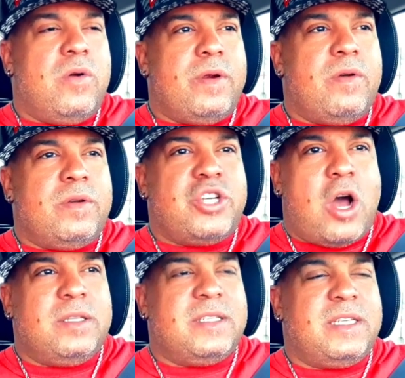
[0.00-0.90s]
or, or,
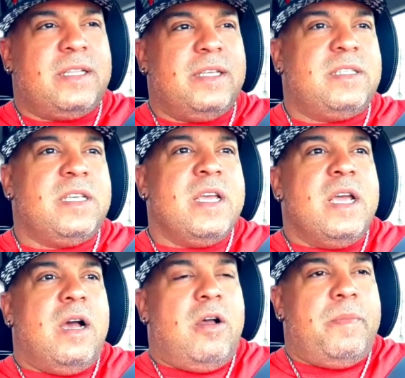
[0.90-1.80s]
chocolate cichlids
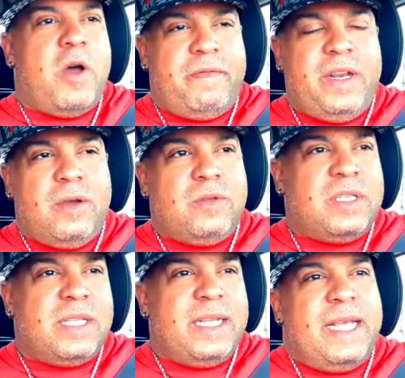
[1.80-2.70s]
um, on
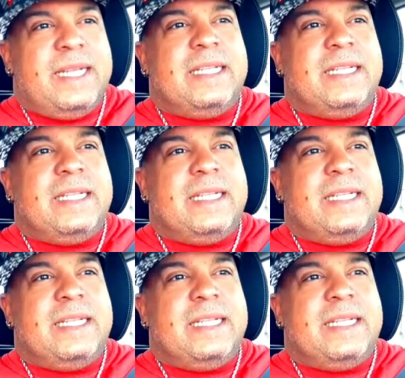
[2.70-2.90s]
videos, they, they,